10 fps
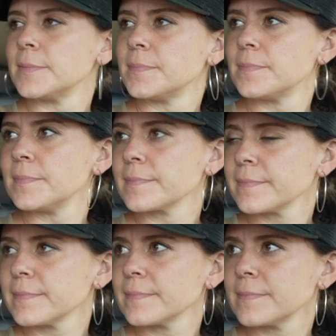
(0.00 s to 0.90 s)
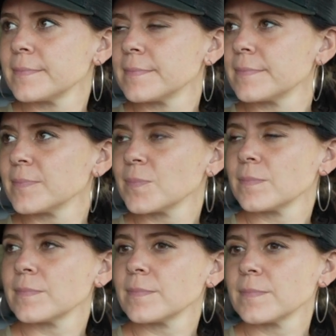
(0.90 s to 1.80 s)

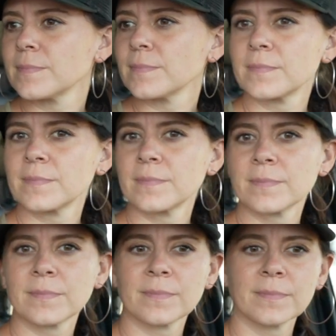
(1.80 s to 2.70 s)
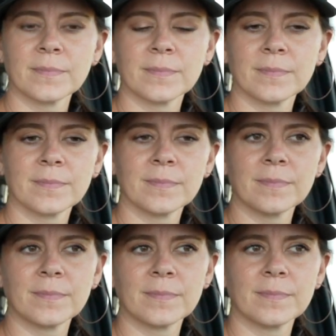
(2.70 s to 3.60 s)

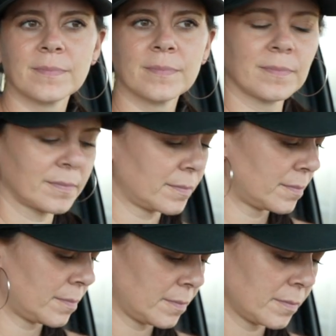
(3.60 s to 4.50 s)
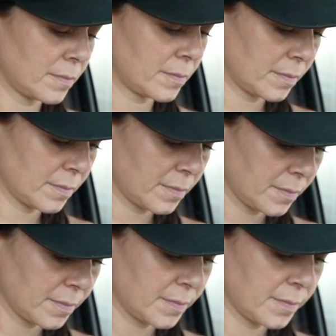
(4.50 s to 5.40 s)
[no speech]